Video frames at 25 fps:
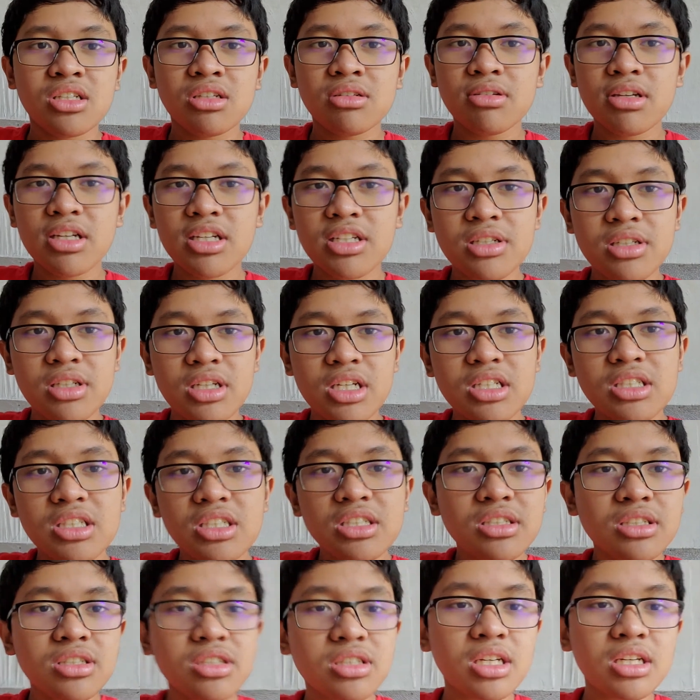
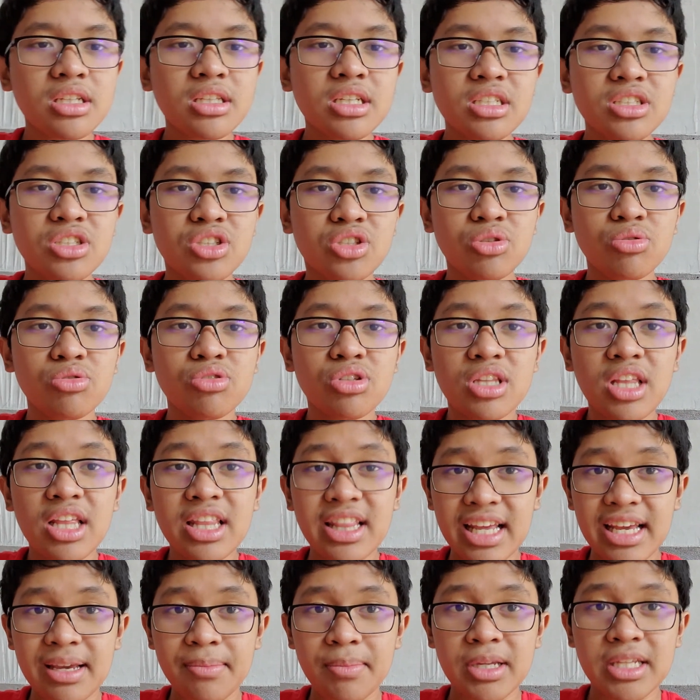It is due to the
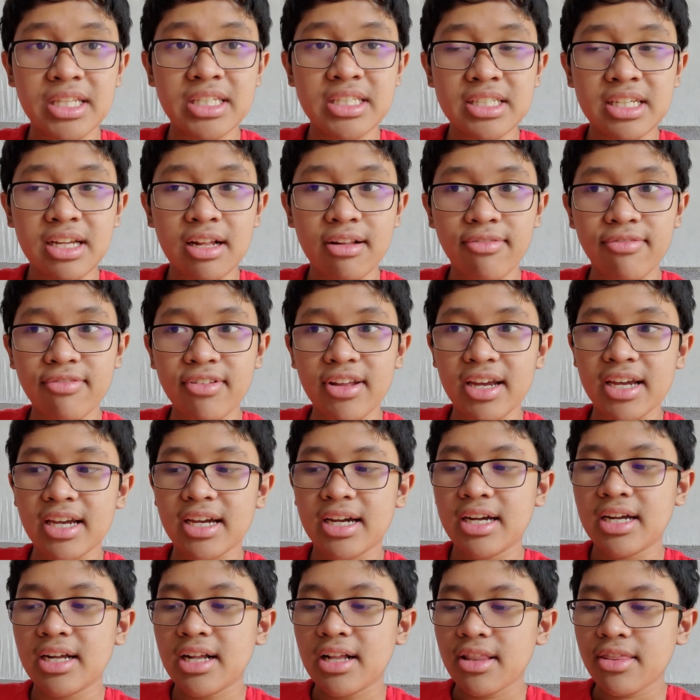name itself. Like,
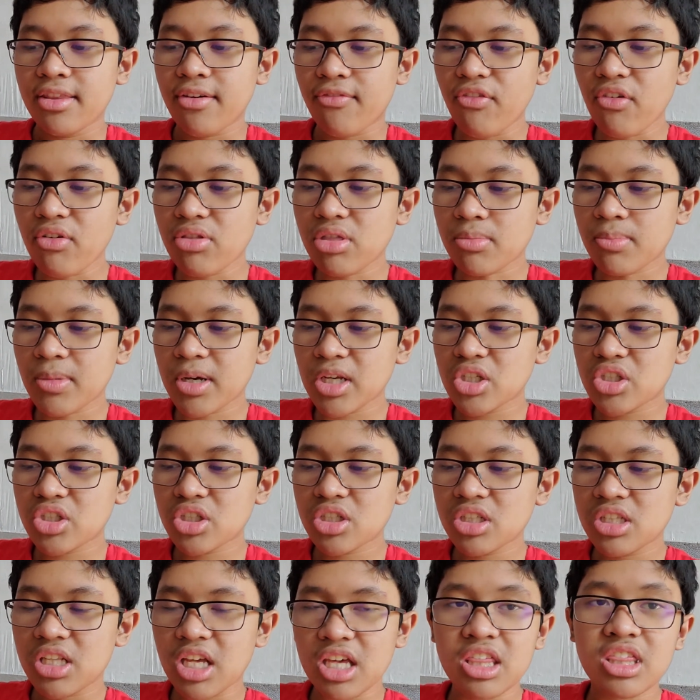the fifth
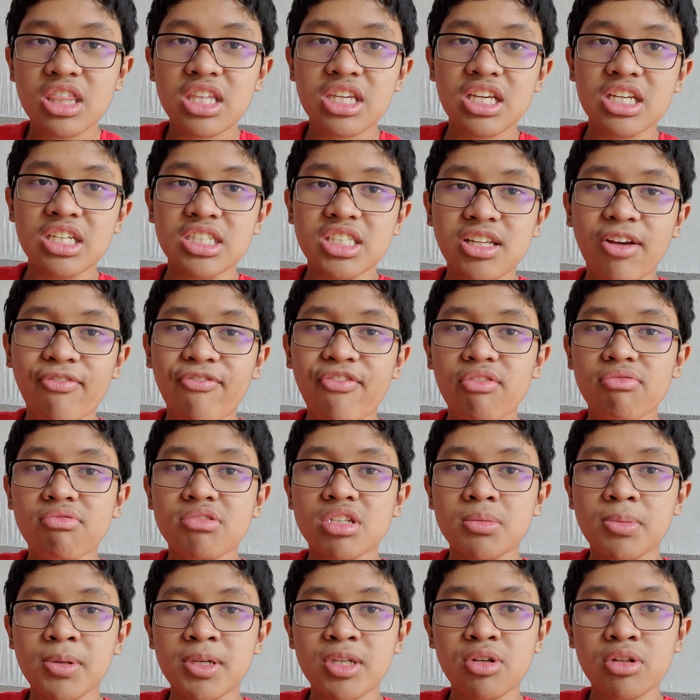dimension they think is the fifth
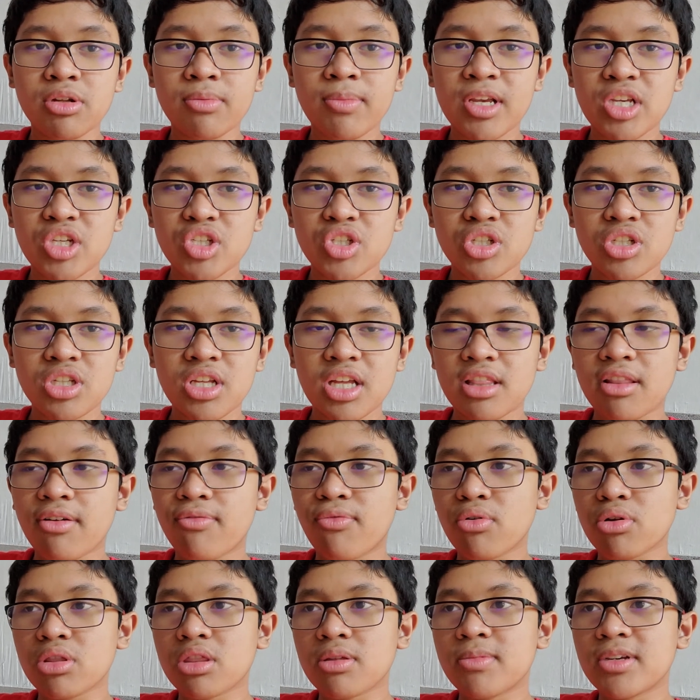spatial dimension, and the
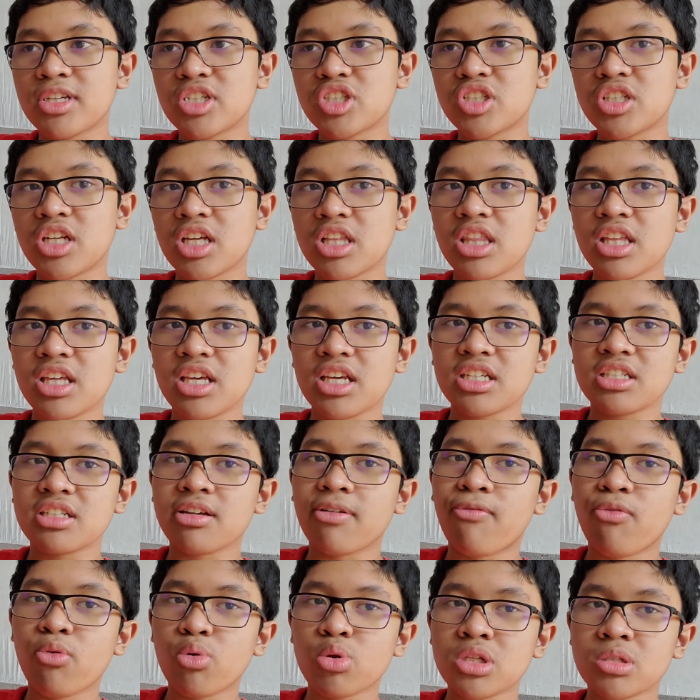fourth dimension they think is the
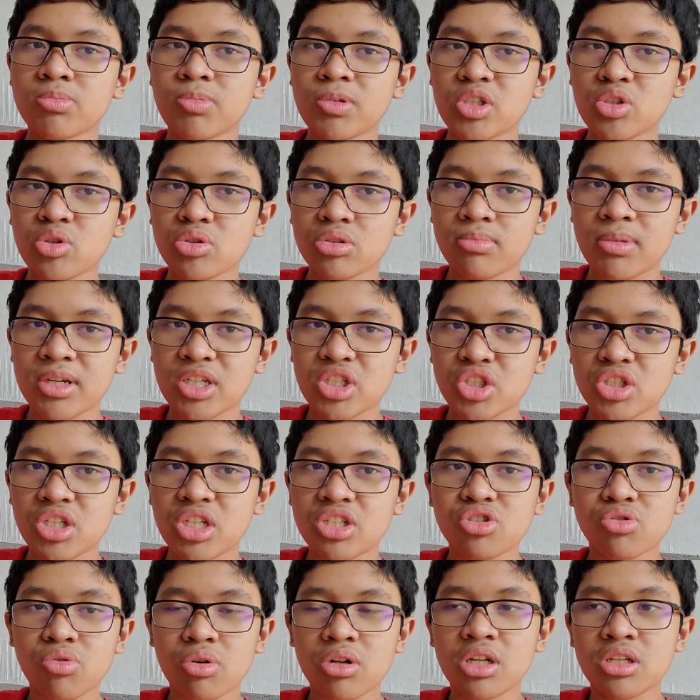fourth spatial dimension,
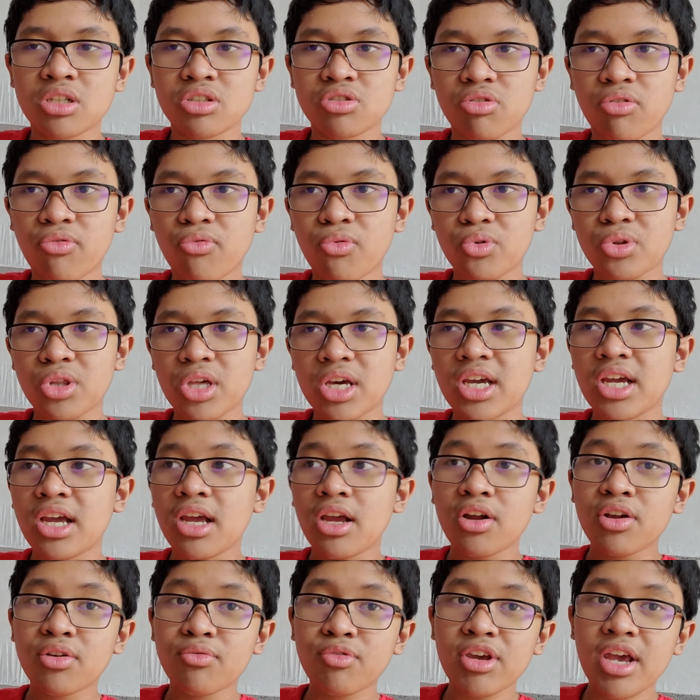and so on and so forth.
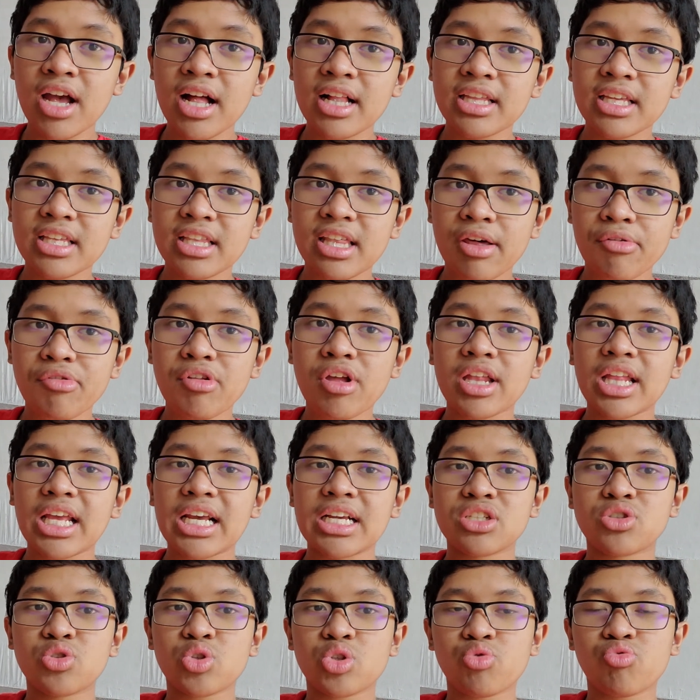In reality, they are not
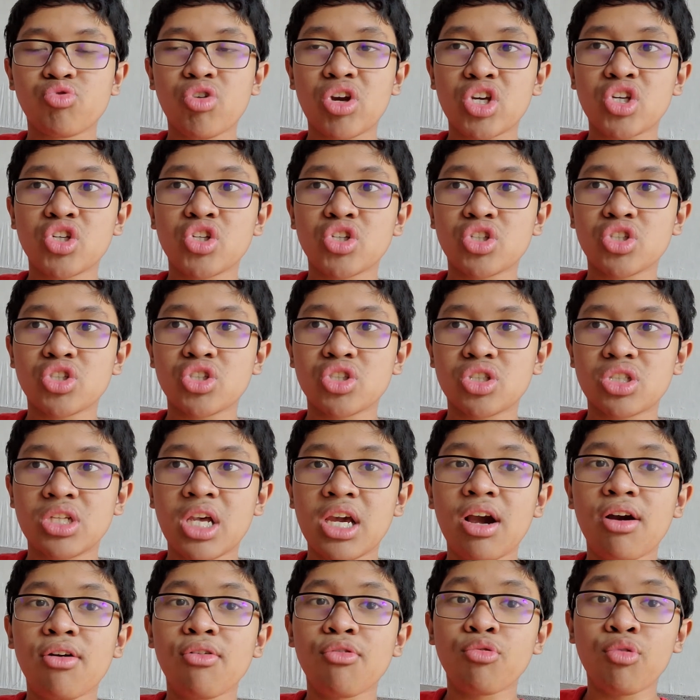extra directions.
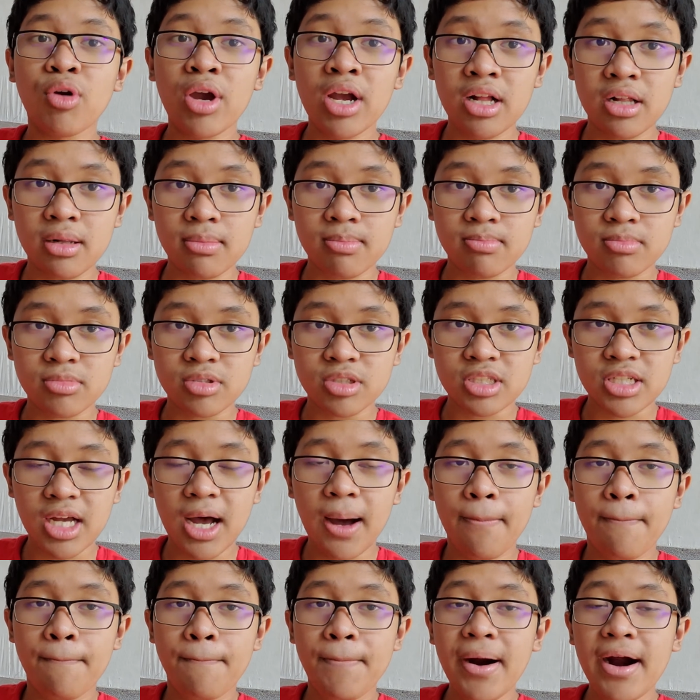They are realms
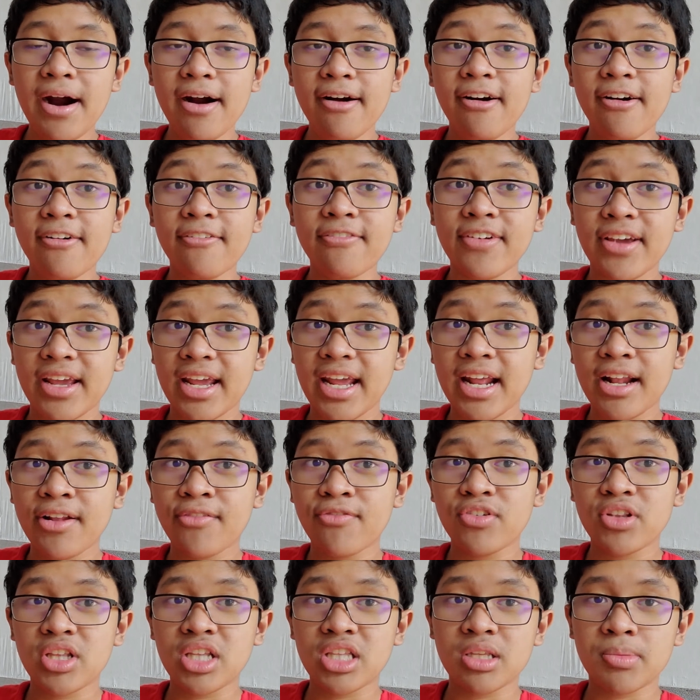above
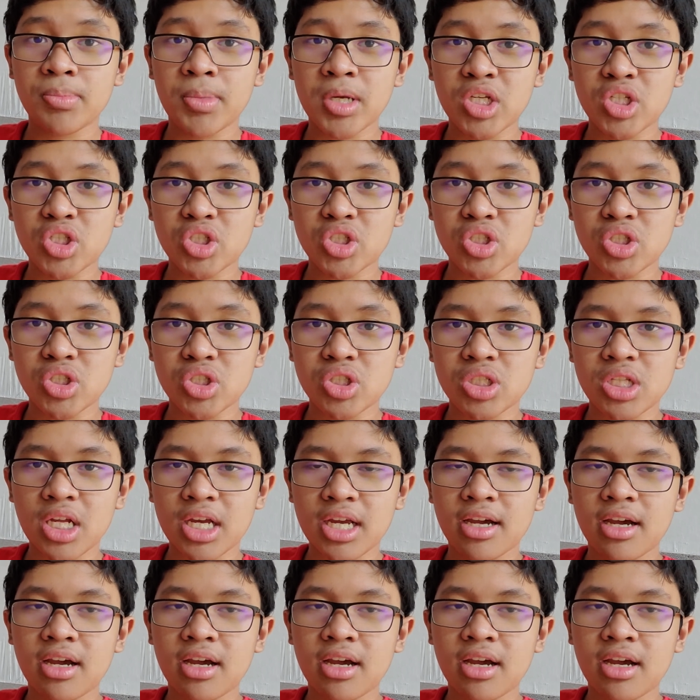infinite dimensions, like